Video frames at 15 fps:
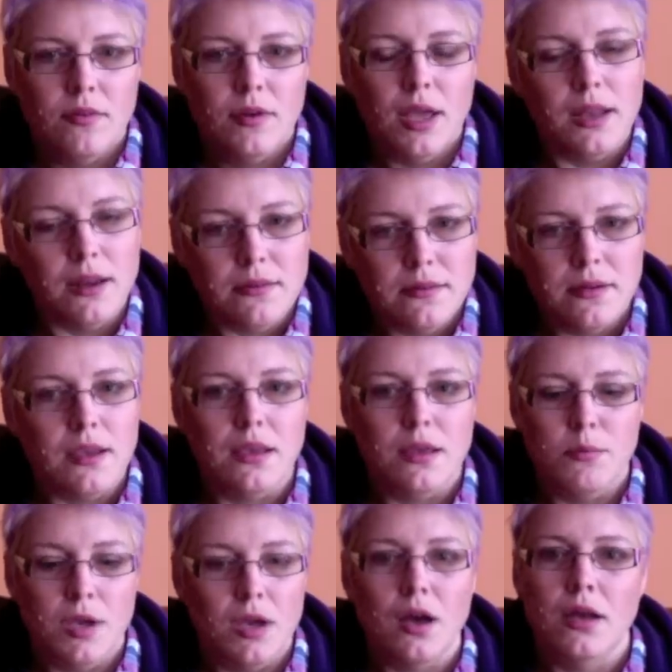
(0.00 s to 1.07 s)
And it's taking
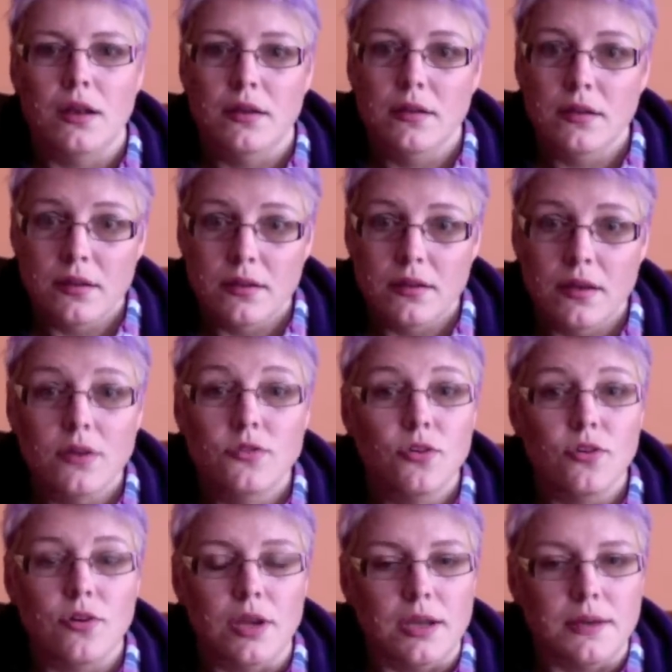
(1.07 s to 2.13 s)
me on a
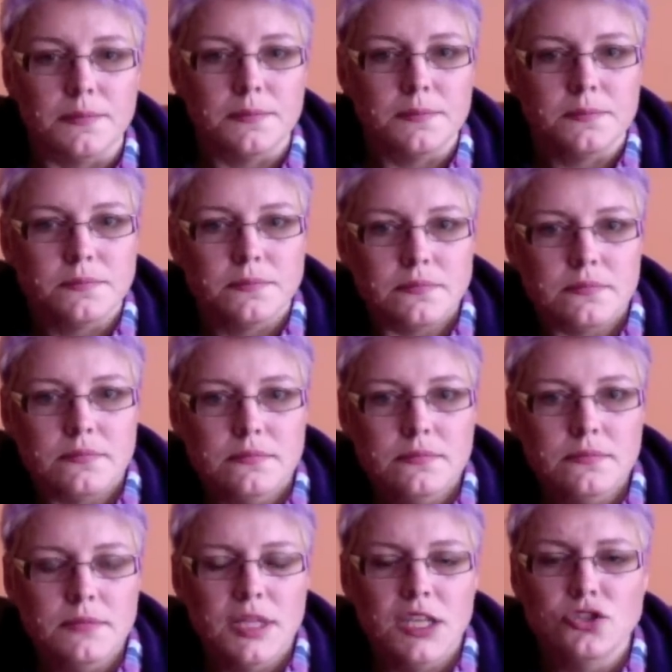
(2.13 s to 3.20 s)
journey
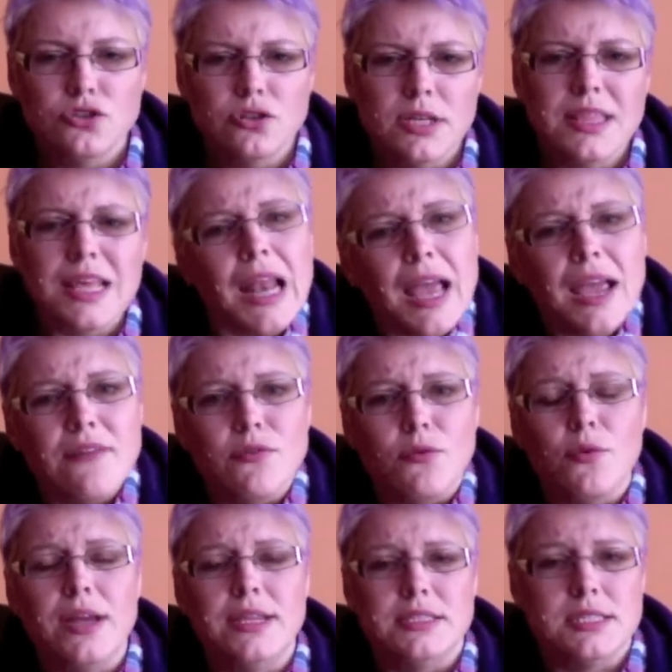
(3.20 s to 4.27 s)
that I have the
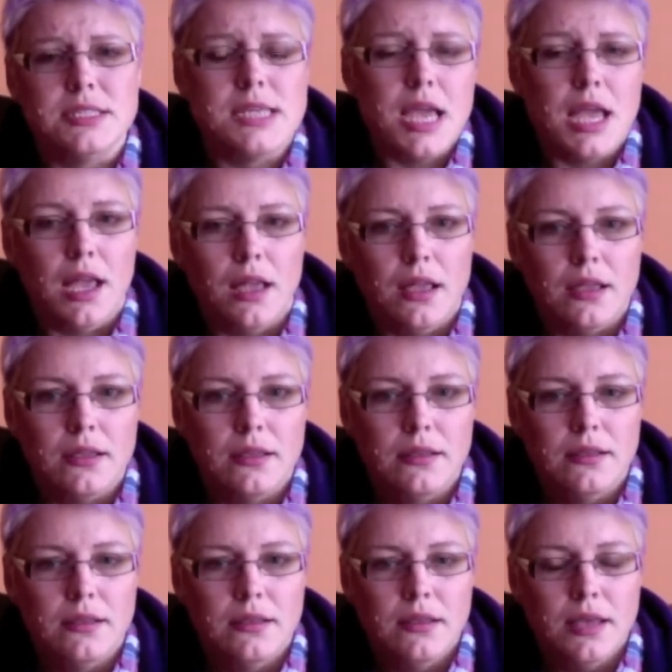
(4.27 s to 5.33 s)
right to take.
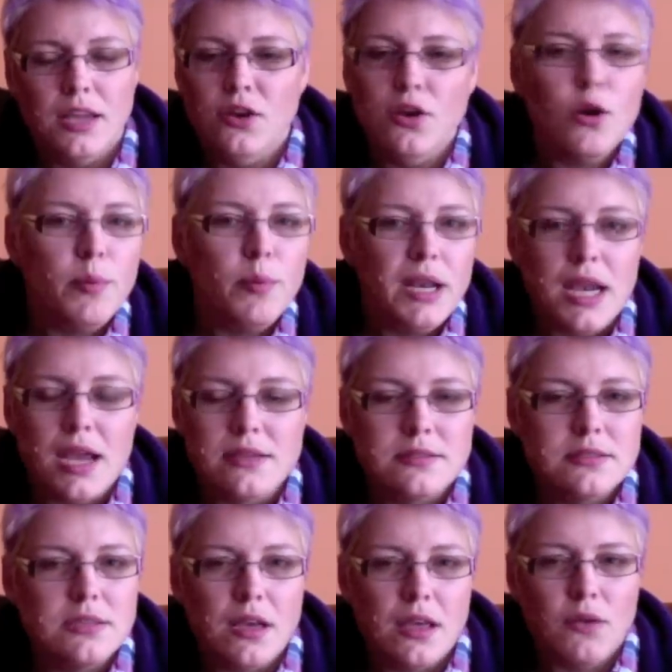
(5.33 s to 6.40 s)
And nobody has
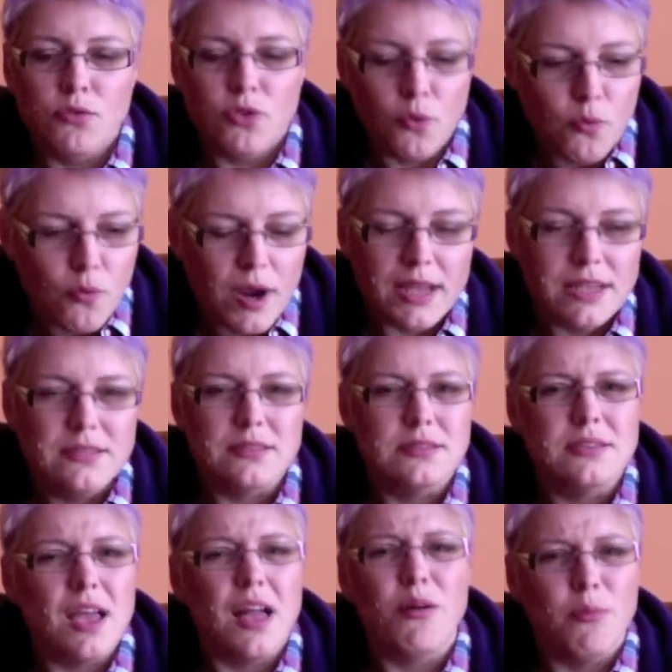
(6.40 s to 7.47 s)
the right to
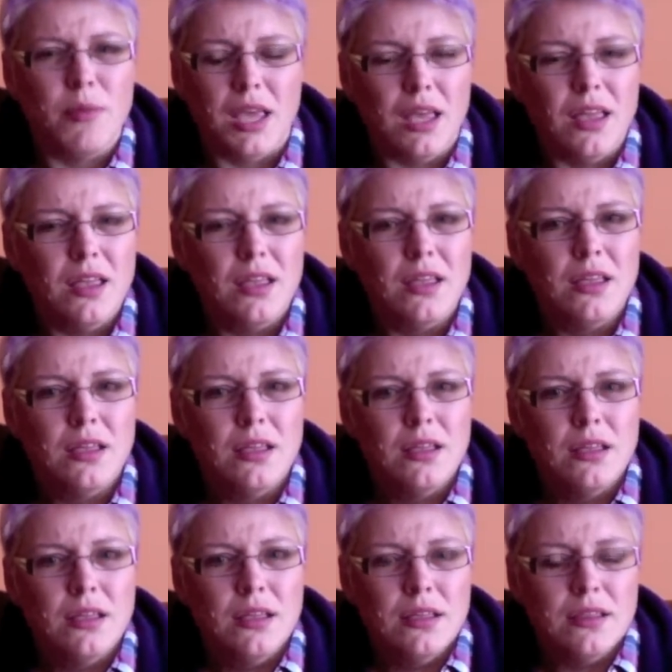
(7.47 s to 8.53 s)
tell me
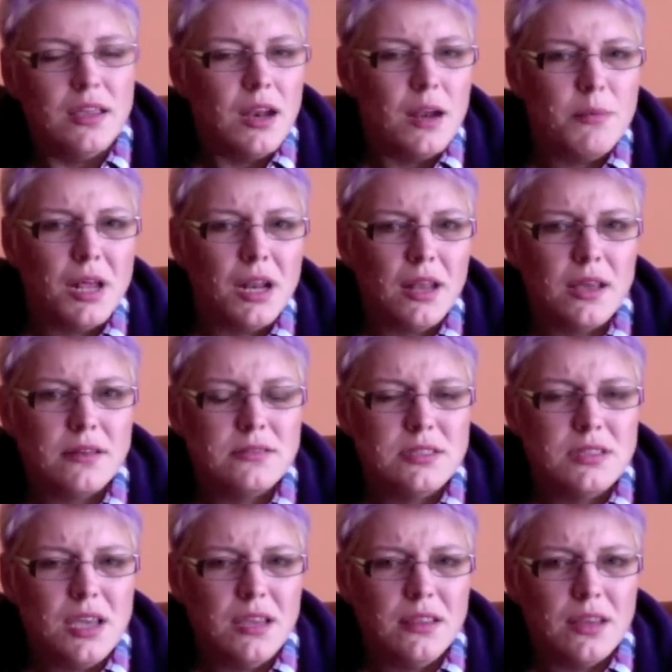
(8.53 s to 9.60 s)
that I'm not allowed to
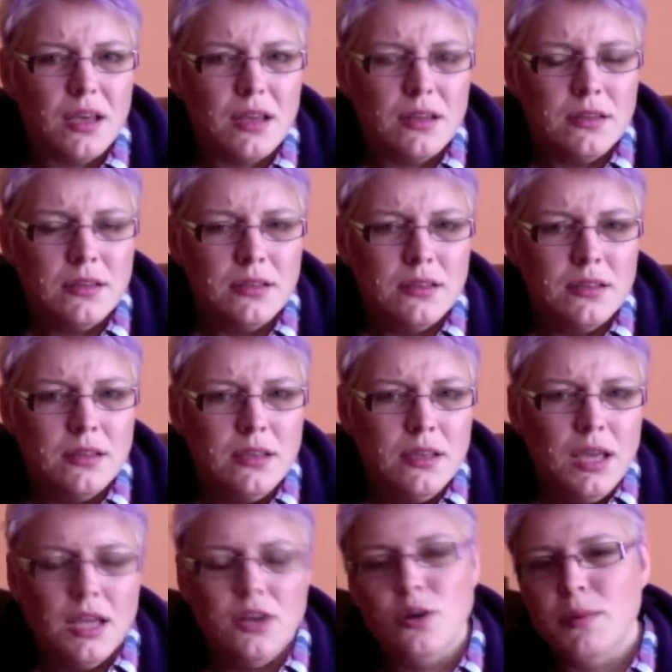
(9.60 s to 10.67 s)
take that.
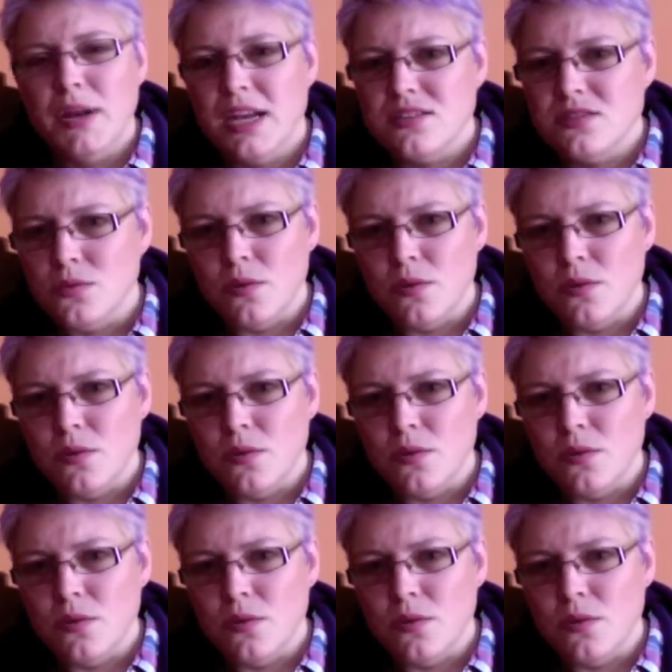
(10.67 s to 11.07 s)
And nobody has the